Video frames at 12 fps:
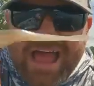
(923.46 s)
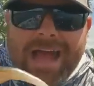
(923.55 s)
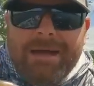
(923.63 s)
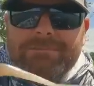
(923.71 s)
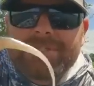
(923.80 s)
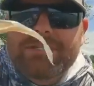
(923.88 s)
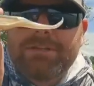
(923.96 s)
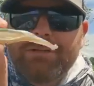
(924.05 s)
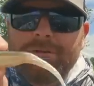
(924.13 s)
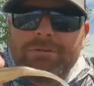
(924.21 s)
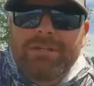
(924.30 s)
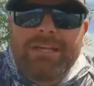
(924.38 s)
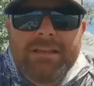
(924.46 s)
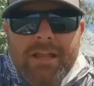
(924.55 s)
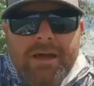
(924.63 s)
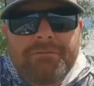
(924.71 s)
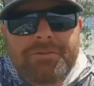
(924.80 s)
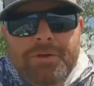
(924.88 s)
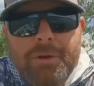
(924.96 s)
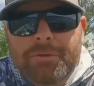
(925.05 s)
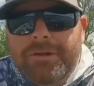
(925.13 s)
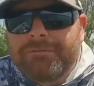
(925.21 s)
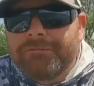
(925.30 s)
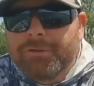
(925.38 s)
absolutely love
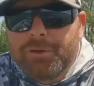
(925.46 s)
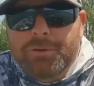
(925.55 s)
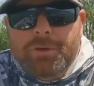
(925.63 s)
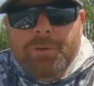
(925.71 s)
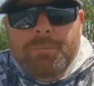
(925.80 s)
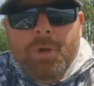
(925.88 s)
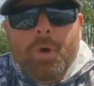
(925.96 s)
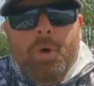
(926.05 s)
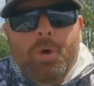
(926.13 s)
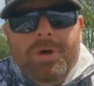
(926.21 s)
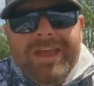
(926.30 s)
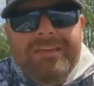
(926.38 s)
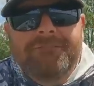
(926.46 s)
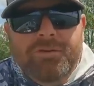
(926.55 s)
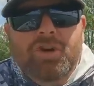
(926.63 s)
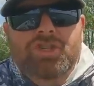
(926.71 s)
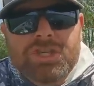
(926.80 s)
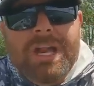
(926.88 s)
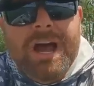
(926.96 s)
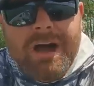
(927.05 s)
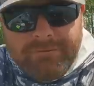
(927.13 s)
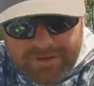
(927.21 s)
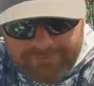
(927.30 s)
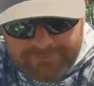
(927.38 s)
throwing a fluke or a version
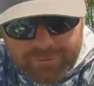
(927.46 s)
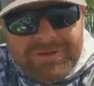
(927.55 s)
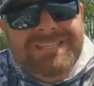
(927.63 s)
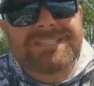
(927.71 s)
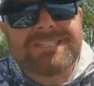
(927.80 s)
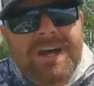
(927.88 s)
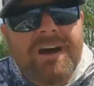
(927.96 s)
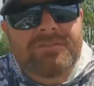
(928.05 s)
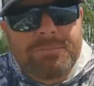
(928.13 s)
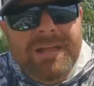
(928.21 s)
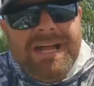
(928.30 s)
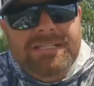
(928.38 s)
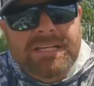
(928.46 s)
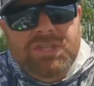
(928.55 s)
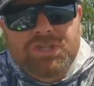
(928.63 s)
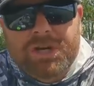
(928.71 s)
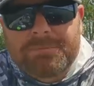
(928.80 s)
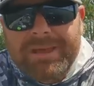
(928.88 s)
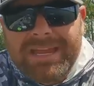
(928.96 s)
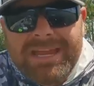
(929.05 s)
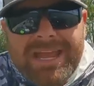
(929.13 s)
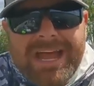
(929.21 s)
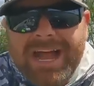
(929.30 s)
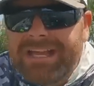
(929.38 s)
of a fluke, a soft plastic jerk bait.
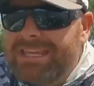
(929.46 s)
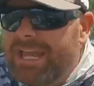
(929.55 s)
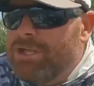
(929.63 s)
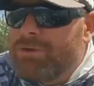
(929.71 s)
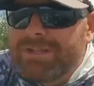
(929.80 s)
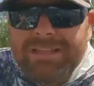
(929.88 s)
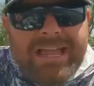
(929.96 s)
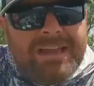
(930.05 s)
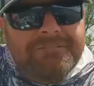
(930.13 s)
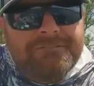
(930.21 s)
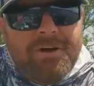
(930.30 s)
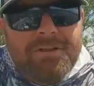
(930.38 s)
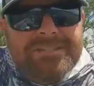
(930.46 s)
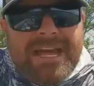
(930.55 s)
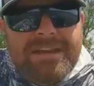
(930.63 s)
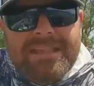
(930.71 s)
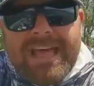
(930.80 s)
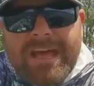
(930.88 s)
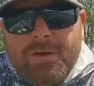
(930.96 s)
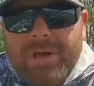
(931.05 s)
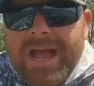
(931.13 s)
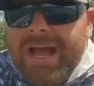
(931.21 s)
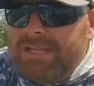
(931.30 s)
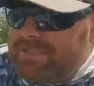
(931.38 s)
Again, you can let it fall down in that
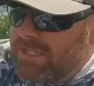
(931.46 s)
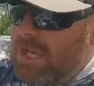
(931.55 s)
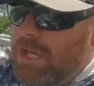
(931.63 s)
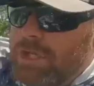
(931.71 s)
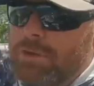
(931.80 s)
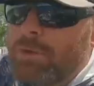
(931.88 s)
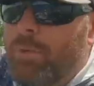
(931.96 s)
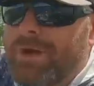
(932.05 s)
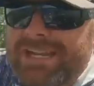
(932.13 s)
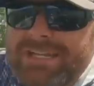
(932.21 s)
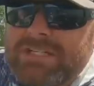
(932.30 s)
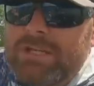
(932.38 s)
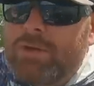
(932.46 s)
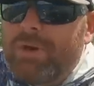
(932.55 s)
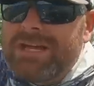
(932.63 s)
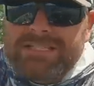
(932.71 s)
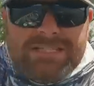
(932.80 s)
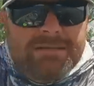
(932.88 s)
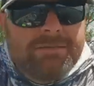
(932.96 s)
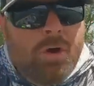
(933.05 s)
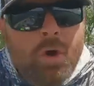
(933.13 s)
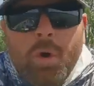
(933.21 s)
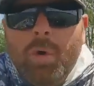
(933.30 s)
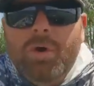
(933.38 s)
grass. You can work it as aggressive
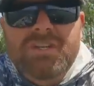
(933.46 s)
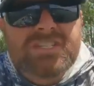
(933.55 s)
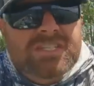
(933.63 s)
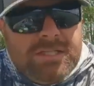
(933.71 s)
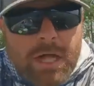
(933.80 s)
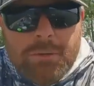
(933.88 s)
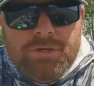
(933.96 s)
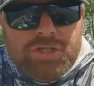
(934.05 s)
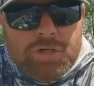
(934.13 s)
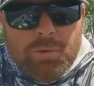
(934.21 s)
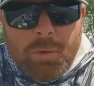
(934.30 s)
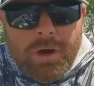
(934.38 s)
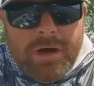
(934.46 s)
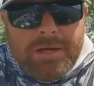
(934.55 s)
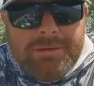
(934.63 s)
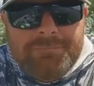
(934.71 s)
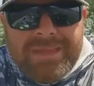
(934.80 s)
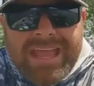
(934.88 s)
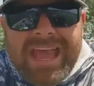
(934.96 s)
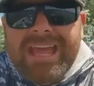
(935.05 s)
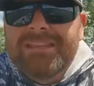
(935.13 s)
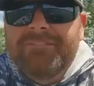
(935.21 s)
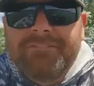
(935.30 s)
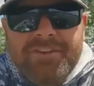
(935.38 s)
or as slow as you want
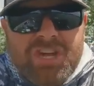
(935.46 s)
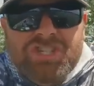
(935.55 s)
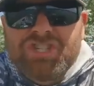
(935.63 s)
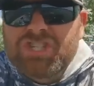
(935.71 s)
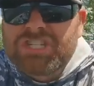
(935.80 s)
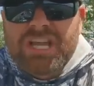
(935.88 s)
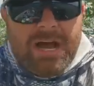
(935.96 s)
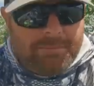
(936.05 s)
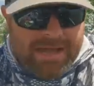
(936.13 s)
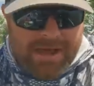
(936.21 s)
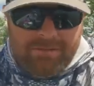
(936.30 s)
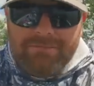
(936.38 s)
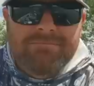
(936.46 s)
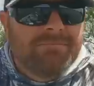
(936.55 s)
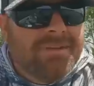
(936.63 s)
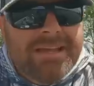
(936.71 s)
and the fish just come out